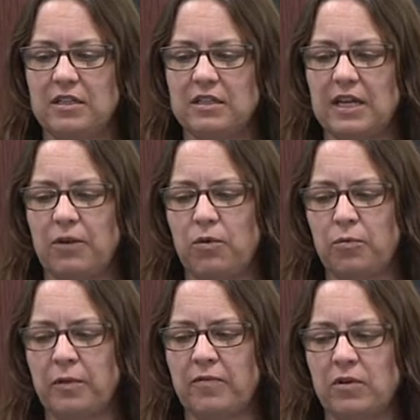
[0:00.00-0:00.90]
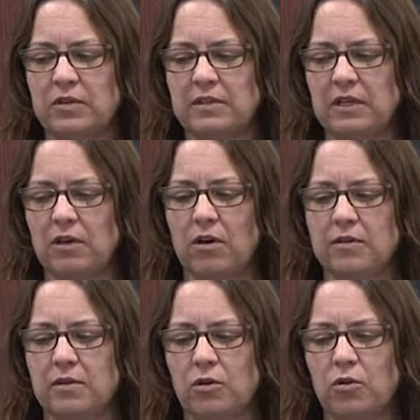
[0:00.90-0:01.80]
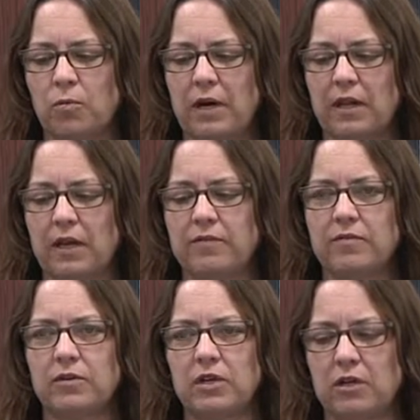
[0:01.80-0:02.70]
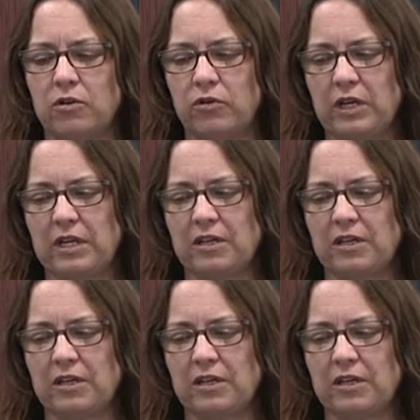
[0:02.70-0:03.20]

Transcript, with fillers: Today we will be focusing on the local wildlife of green, green,